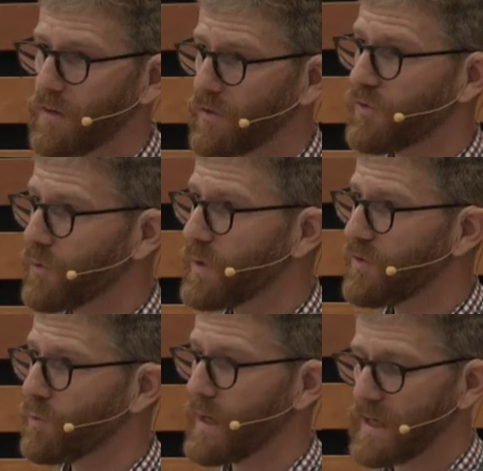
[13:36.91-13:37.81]
this is a
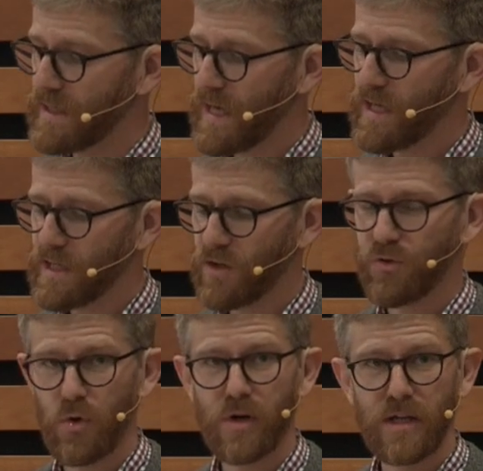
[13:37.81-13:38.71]
reason why Canadian
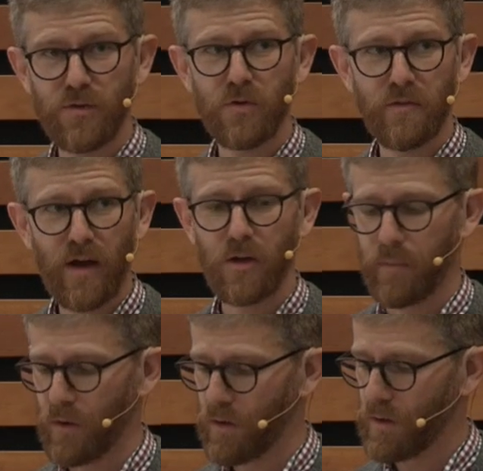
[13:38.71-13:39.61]
disunity is so
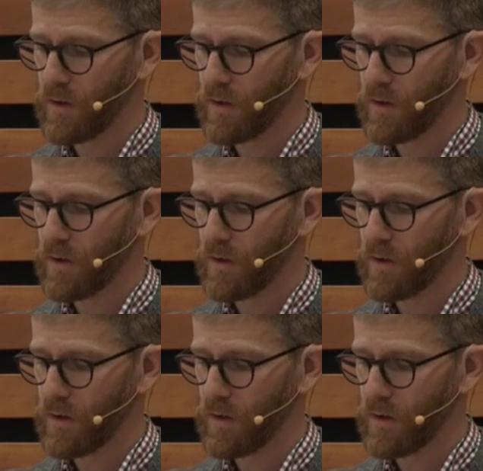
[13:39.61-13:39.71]
valuable.